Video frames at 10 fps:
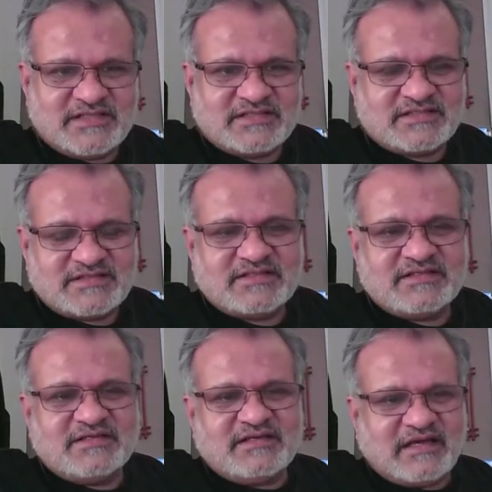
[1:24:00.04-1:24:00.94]
sense,
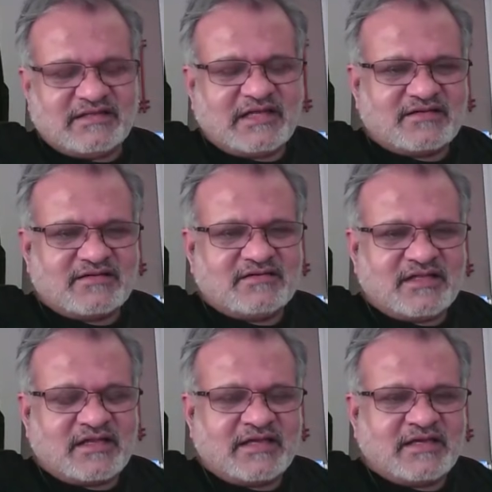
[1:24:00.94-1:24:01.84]
and that
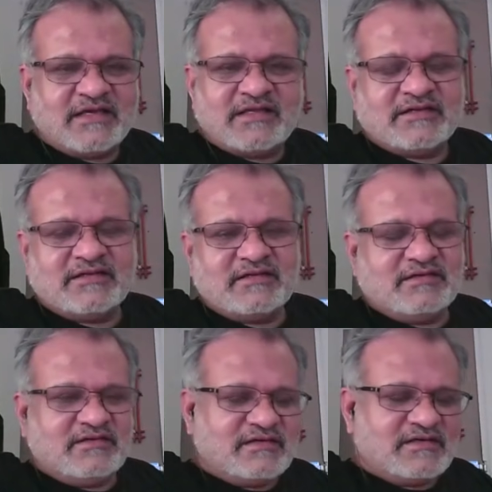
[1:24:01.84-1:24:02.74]
I can
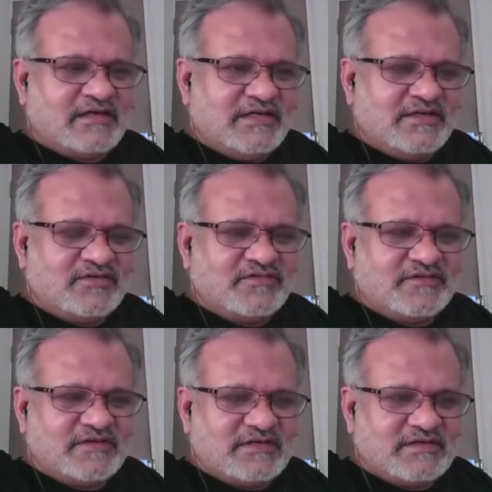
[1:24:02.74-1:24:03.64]
kind
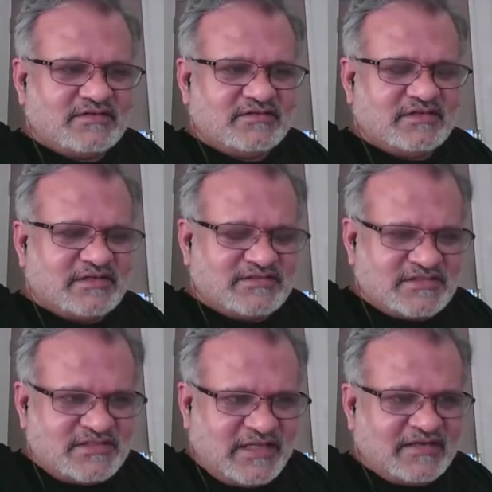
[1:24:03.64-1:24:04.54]
of
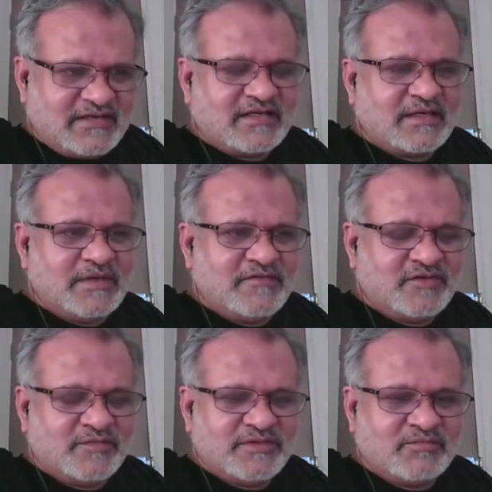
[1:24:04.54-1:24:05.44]
understand coming
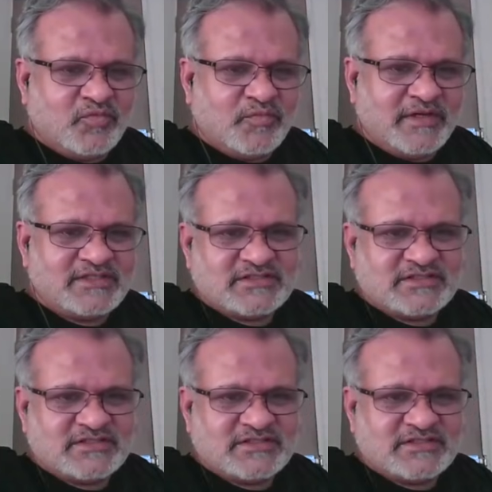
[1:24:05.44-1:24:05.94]
from the moment.